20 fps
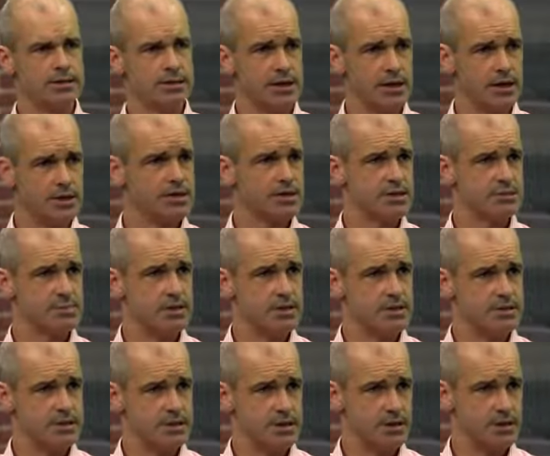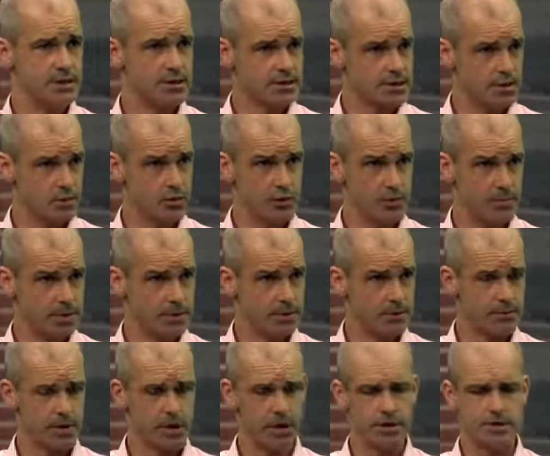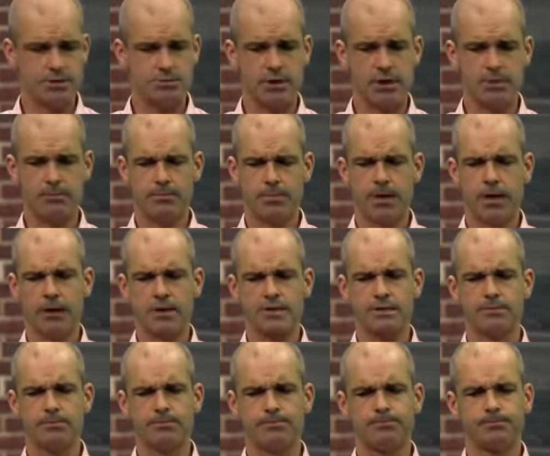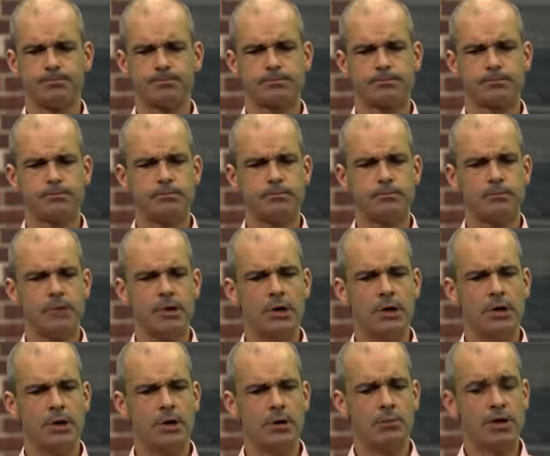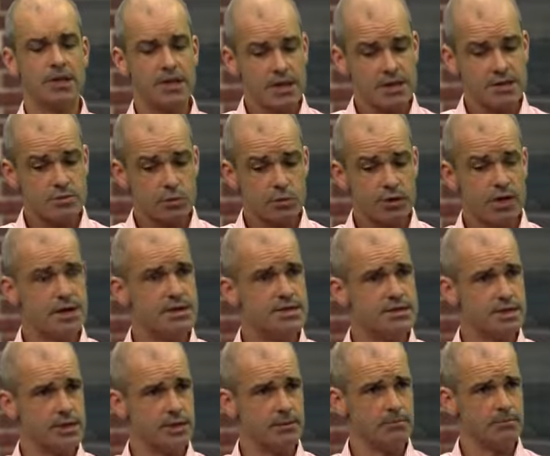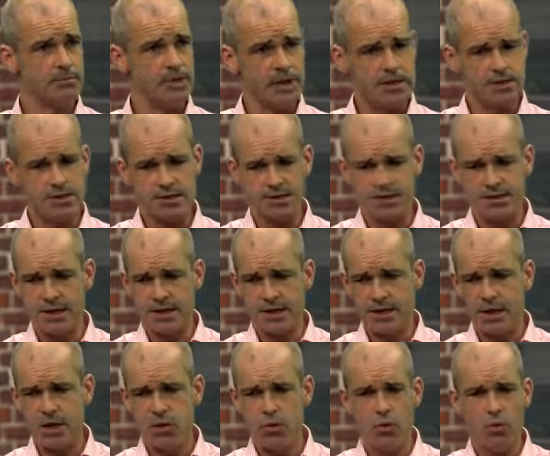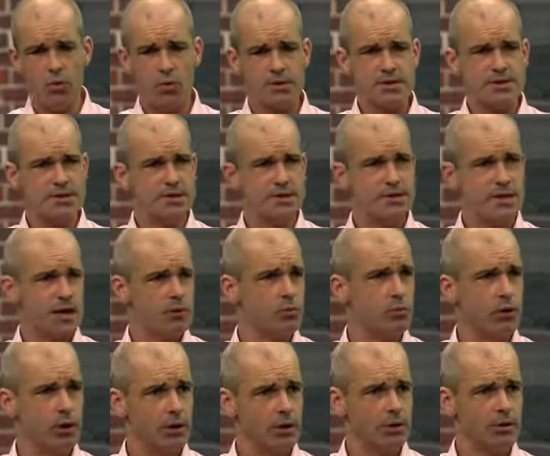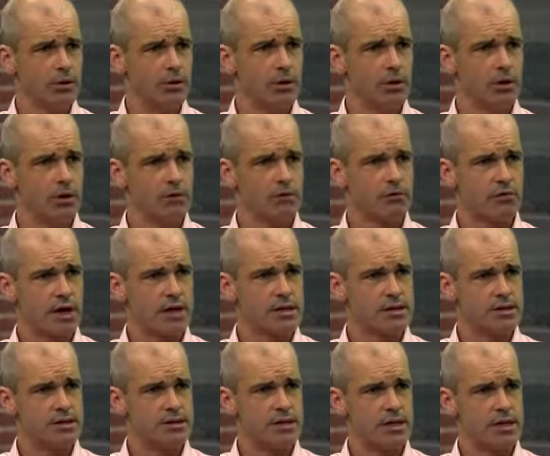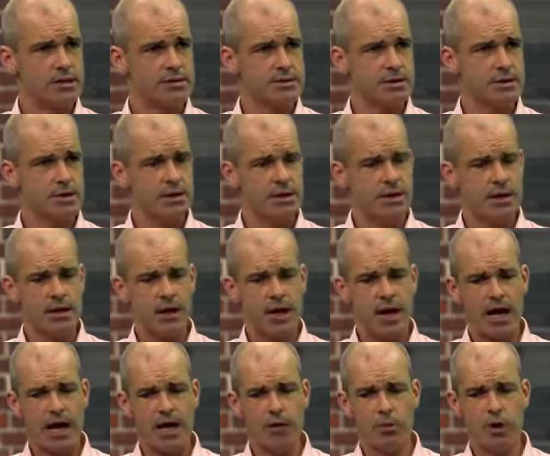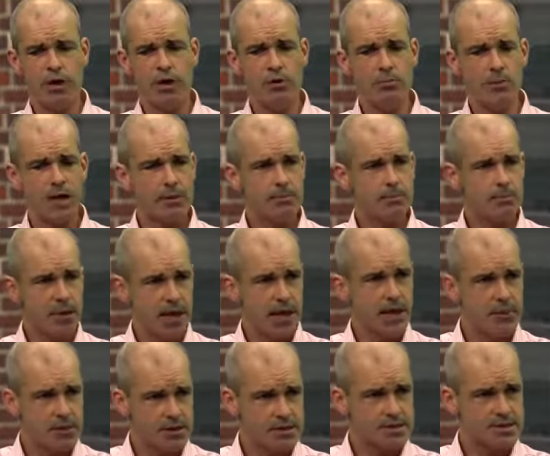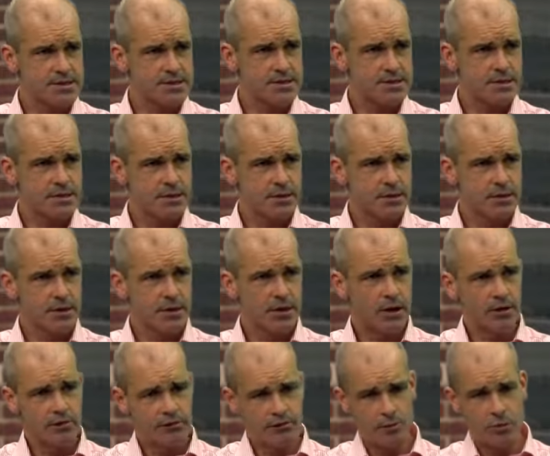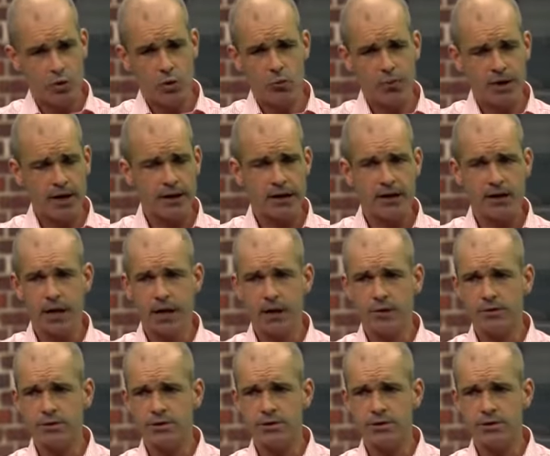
and HSBC and so on, the big high street banks. But that's what they see. They just see an enormous network of credit and debt. And when you make payments from your bank account